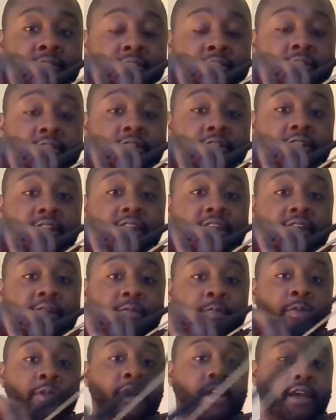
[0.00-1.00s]
Okay?
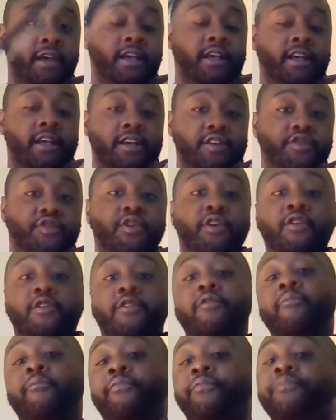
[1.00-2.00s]

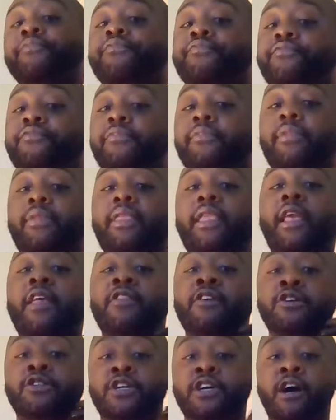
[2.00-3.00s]
So
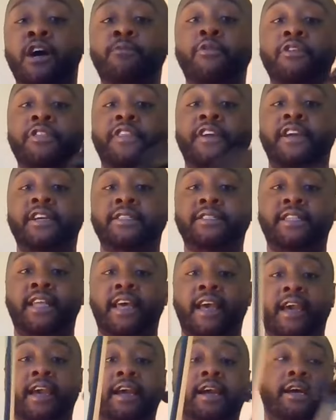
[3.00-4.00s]
there's a couple things
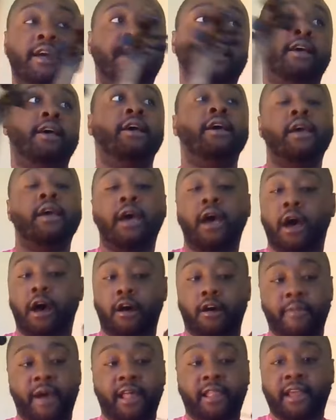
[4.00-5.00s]
that
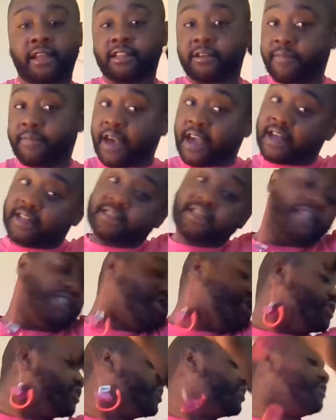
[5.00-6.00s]
I like to pay
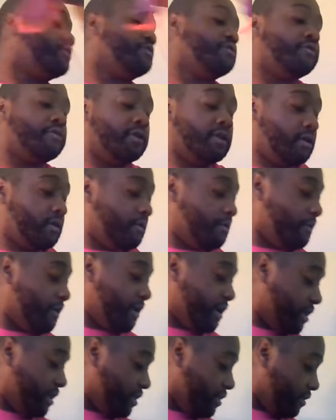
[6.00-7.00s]
attention to
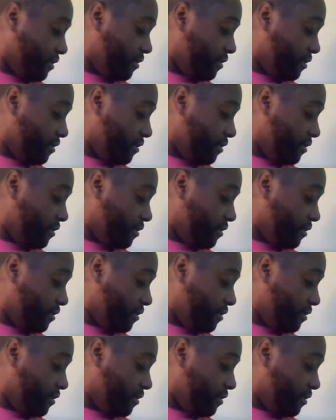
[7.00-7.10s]
when